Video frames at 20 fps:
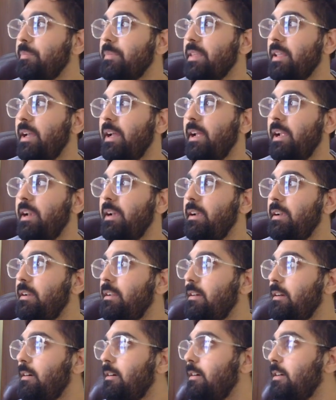
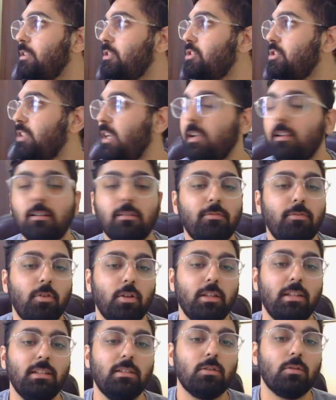and check for
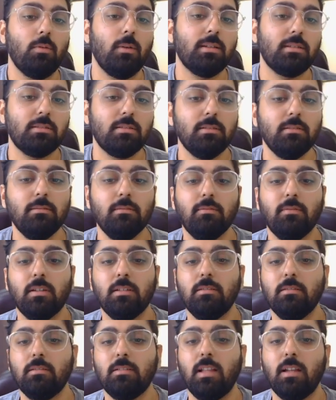each question
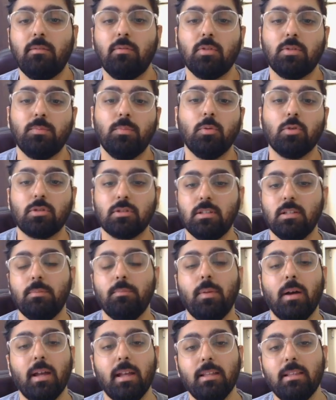whether that was posted
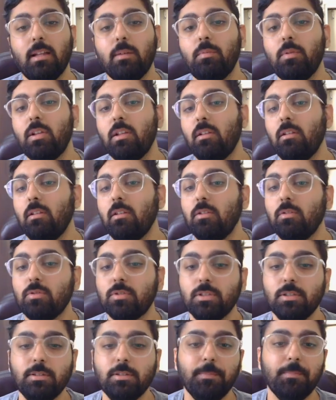by that particular
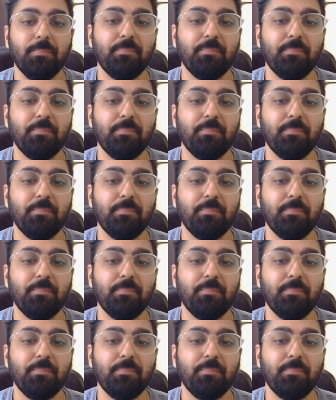user,